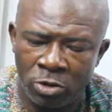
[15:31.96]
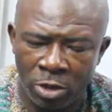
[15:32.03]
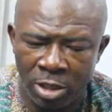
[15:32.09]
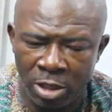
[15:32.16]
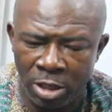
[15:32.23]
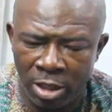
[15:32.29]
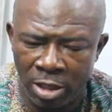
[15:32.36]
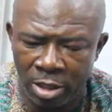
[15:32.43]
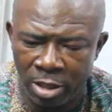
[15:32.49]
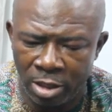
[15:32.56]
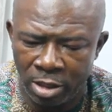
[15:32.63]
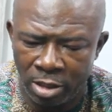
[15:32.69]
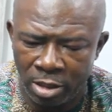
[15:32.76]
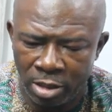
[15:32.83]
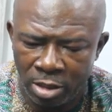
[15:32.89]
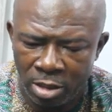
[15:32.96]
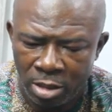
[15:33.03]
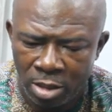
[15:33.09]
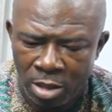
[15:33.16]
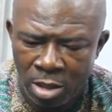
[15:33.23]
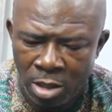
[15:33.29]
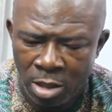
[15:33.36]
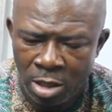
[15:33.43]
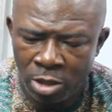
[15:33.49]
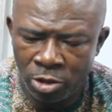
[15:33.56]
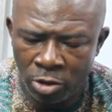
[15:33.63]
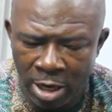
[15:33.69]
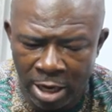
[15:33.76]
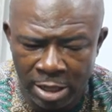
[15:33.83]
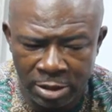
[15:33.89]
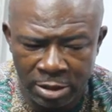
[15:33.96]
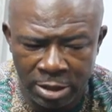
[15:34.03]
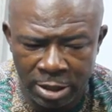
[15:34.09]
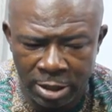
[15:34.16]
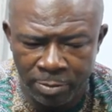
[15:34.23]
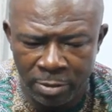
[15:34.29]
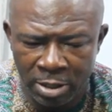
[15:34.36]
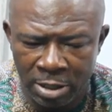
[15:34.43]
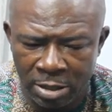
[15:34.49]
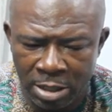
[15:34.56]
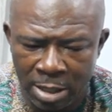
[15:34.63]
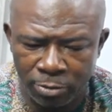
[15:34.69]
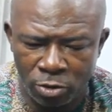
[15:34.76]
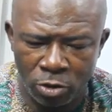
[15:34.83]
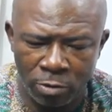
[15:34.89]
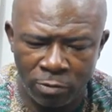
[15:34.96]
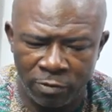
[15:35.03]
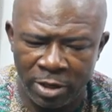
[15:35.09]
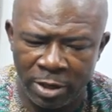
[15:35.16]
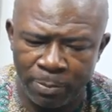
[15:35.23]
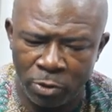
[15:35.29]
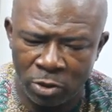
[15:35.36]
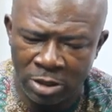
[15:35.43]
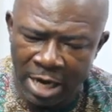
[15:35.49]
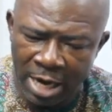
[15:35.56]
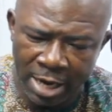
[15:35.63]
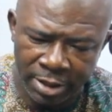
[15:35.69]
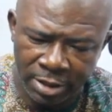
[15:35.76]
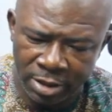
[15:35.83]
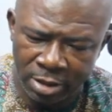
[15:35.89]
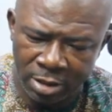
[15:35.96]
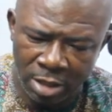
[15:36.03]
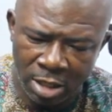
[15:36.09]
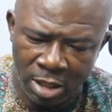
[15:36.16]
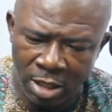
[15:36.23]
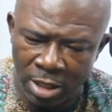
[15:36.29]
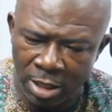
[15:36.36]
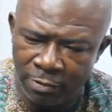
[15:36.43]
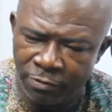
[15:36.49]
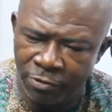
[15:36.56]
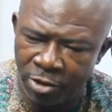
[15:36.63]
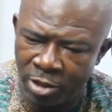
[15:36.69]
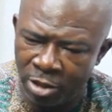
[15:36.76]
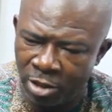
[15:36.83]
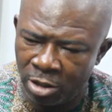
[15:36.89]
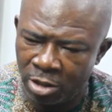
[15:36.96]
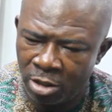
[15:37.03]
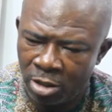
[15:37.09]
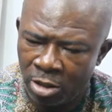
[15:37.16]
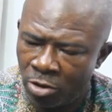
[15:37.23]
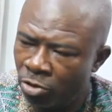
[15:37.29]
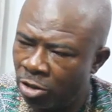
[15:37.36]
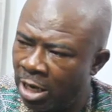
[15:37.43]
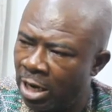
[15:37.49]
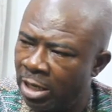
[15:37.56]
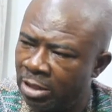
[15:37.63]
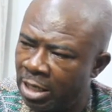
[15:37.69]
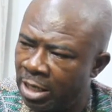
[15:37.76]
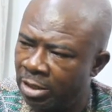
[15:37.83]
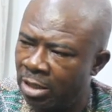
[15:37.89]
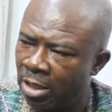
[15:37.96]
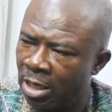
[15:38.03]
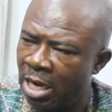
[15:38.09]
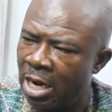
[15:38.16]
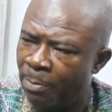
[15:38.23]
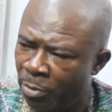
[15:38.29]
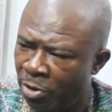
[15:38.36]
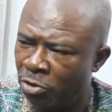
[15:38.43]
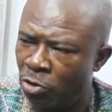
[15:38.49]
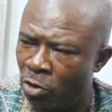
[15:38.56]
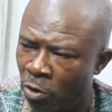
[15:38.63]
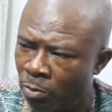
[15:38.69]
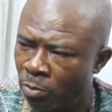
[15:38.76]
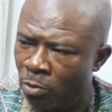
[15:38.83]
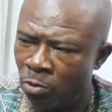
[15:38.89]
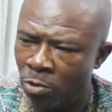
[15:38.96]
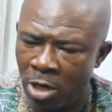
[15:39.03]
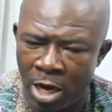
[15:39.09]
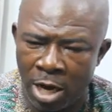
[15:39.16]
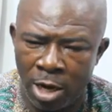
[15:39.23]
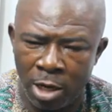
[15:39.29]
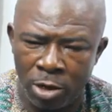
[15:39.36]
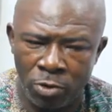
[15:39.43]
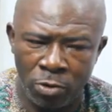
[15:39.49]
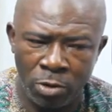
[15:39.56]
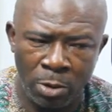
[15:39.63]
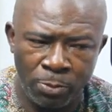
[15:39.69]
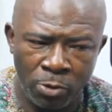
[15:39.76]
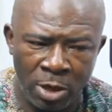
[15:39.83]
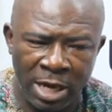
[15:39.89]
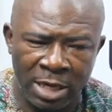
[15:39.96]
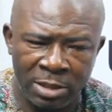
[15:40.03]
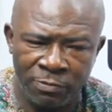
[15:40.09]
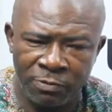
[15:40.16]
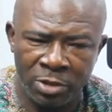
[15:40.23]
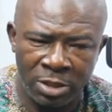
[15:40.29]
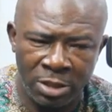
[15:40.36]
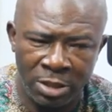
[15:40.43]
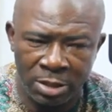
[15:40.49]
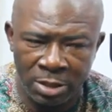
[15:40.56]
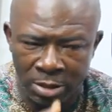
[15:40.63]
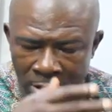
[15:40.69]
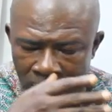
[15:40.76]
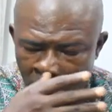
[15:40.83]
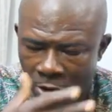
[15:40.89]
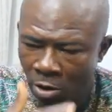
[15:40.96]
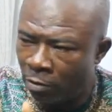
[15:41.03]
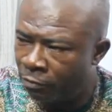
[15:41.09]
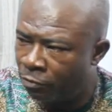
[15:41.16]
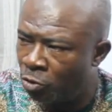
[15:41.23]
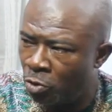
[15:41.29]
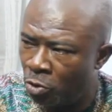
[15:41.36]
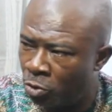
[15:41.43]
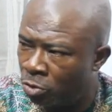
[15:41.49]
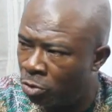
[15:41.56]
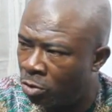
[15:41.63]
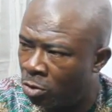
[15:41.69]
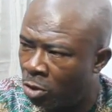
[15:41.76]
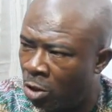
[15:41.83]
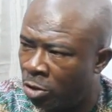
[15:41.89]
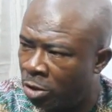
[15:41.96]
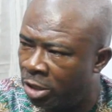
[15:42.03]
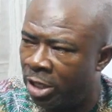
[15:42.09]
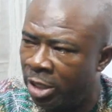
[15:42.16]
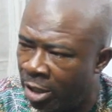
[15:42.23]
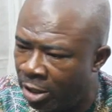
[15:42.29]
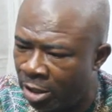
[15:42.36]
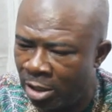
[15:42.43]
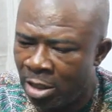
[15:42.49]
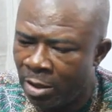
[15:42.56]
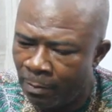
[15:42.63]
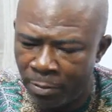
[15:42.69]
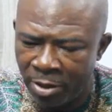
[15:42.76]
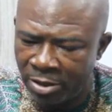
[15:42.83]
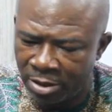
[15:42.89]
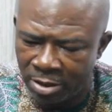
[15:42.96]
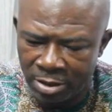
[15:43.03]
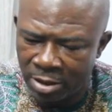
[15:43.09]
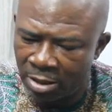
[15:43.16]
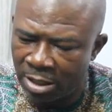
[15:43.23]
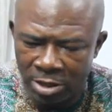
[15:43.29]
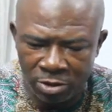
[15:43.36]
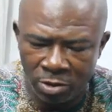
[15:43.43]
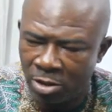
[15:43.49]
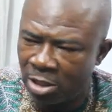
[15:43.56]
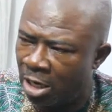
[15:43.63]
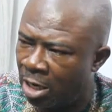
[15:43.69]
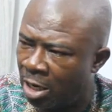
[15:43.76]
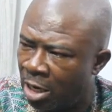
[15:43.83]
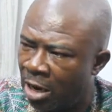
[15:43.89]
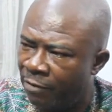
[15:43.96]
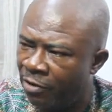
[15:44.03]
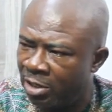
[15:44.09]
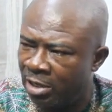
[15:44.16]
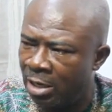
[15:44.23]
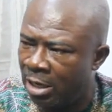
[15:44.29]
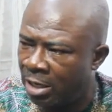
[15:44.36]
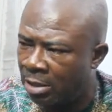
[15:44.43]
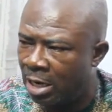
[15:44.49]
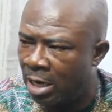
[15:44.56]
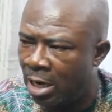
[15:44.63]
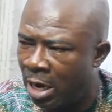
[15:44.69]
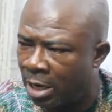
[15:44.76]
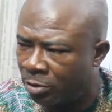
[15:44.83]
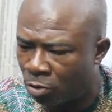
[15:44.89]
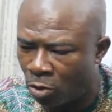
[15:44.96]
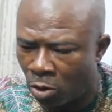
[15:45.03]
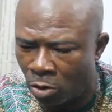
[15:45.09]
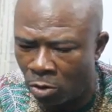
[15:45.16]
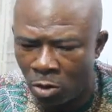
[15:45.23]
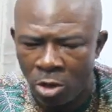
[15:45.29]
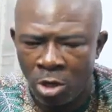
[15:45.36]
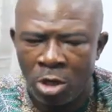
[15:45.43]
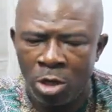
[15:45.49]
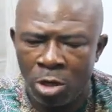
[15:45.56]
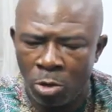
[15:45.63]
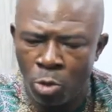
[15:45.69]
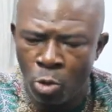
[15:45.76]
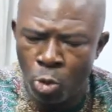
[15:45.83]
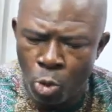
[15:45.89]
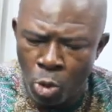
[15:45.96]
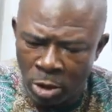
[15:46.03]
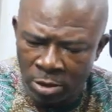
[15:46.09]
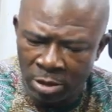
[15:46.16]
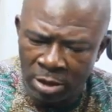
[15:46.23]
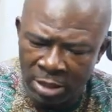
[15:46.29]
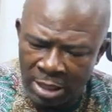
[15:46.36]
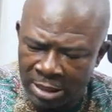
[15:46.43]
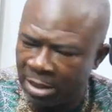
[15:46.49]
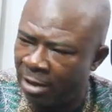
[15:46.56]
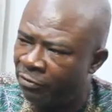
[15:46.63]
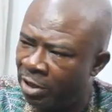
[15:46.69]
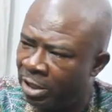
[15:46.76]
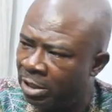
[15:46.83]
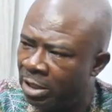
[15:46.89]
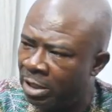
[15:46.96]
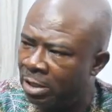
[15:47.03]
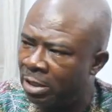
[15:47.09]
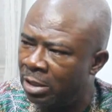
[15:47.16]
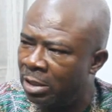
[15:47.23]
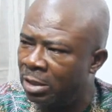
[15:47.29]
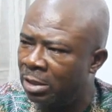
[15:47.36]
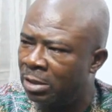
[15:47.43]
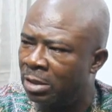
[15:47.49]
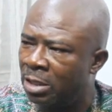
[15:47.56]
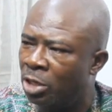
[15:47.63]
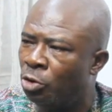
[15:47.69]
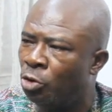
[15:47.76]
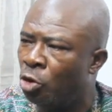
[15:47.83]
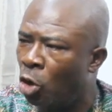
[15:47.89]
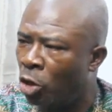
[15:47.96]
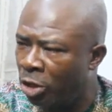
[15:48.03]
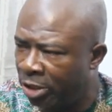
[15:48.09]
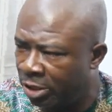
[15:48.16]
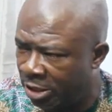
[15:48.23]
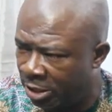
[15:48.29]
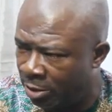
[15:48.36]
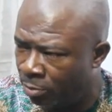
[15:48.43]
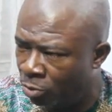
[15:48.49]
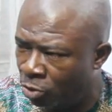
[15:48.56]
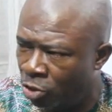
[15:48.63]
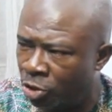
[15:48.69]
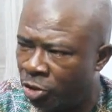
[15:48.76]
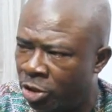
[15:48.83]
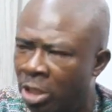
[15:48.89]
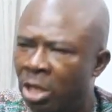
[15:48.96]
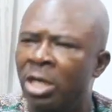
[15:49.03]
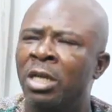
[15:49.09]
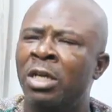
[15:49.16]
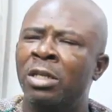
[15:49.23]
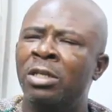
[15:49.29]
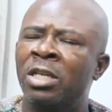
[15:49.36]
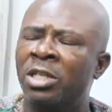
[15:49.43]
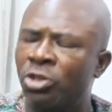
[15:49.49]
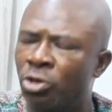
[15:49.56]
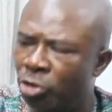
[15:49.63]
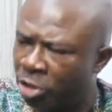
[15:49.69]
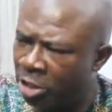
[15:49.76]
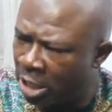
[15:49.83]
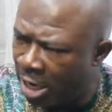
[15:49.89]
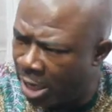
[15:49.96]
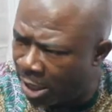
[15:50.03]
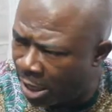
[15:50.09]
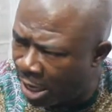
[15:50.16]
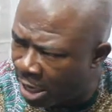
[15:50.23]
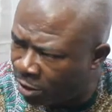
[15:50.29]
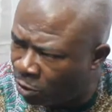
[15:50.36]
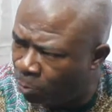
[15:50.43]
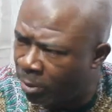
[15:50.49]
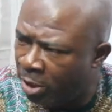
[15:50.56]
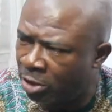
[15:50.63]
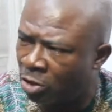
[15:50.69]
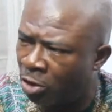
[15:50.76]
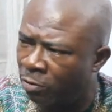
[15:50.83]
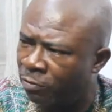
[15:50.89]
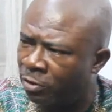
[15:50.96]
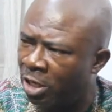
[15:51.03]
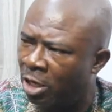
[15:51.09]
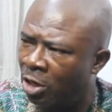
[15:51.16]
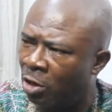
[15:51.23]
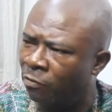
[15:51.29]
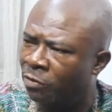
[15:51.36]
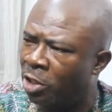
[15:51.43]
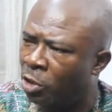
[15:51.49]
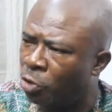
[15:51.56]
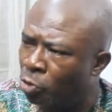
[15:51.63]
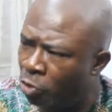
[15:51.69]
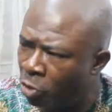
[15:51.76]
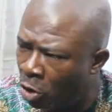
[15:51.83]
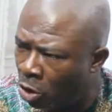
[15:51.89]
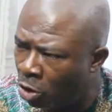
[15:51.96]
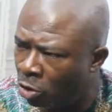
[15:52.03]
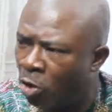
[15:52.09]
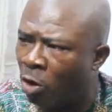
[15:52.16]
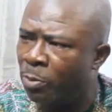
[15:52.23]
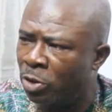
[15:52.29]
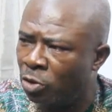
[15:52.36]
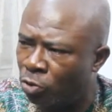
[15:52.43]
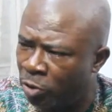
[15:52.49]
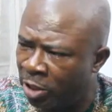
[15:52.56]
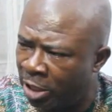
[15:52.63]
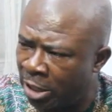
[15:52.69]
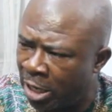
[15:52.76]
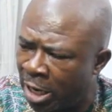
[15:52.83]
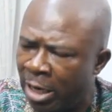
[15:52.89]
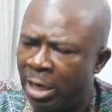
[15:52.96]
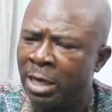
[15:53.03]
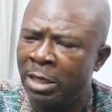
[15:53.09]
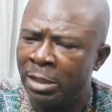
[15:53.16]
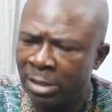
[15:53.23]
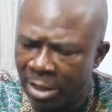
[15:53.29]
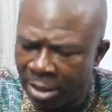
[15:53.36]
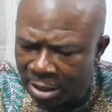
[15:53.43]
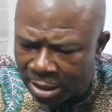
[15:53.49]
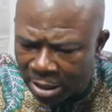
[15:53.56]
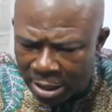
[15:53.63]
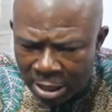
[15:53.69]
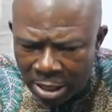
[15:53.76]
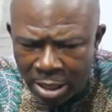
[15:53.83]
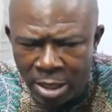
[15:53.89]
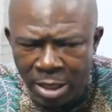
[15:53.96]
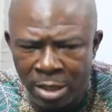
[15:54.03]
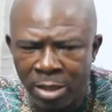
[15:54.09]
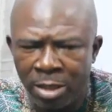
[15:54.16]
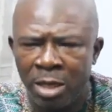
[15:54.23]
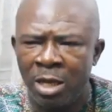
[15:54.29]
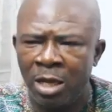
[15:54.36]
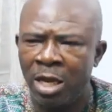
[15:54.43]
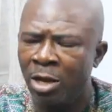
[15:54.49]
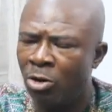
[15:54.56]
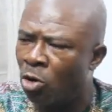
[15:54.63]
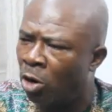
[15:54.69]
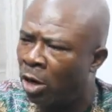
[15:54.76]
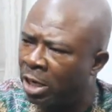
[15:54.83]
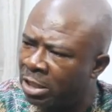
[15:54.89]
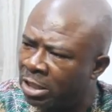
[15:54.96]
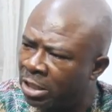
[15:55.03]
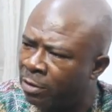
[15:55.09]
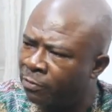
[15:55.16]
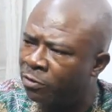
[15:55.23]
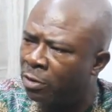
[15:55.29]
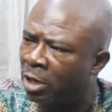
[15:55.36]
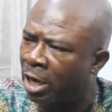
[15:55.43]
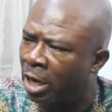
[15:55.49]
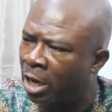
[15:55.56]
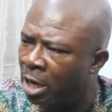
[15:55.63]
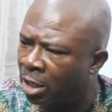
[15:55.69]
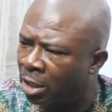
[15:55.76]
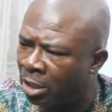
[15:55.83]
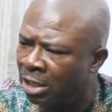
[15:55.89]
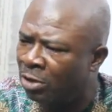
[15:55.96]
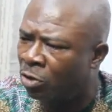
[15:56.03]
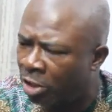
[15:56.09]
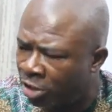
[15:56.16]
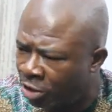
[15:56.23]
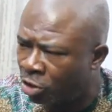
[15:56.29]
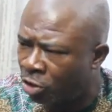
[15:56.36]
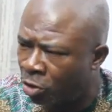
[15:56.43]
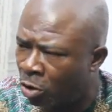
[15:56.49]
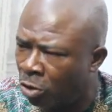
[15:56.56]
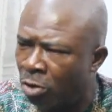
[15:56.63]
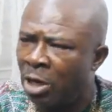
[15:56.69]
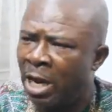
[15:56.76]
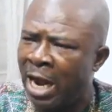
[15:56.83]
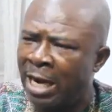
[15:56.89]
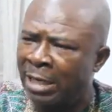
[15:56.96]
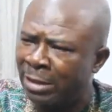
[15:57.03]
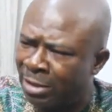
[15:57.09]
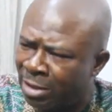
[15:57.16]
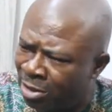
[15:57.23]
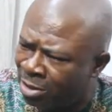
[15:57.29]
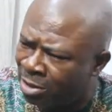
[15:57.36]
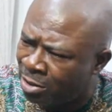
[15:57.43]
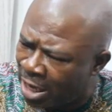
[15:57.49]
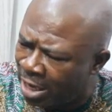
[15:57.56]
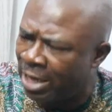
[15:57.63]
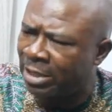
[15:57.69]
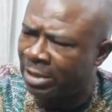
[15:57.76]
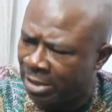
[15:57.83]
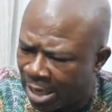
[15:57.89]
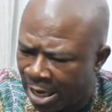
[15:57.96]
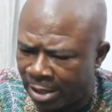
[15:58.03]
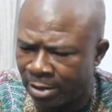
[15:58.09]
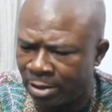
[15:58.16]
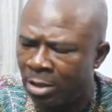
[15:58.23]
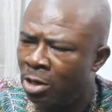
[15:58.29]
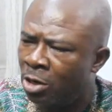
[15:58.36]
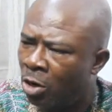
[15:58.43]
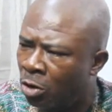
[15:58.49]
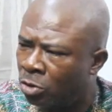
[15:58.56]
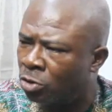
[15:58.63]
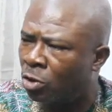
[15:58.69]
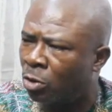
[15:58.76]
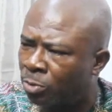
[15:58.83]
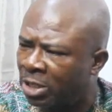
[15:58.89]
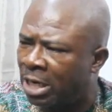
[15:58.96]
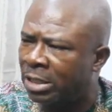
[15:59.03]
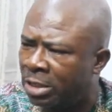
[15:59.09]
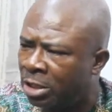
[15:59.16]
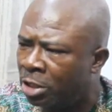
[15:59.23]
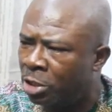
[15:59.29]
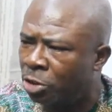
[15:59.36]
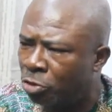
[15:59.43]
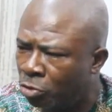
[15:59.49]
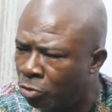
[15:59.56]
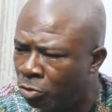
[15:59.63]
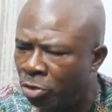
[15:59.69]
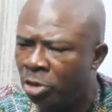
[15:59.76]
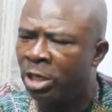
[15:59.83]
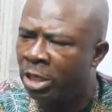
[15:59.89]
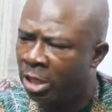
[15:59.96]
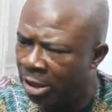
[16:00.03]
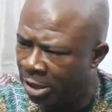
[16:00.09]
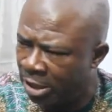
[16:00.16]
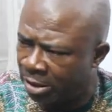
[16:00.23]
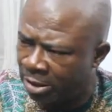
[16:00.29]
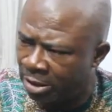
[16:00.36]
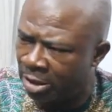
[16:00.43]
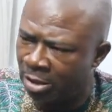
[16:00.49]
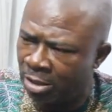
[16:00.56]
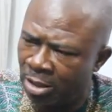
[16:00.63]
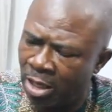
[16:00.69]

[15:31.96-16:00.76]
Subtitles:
talking journalism in terms of reportage, every journalist has a medium where you report activities of news on daily basis. It has not affected that at all. What it has affected is the unionism, the social aspect of the union coming together, taking a collective decision and take a stand on some certain issues in the state.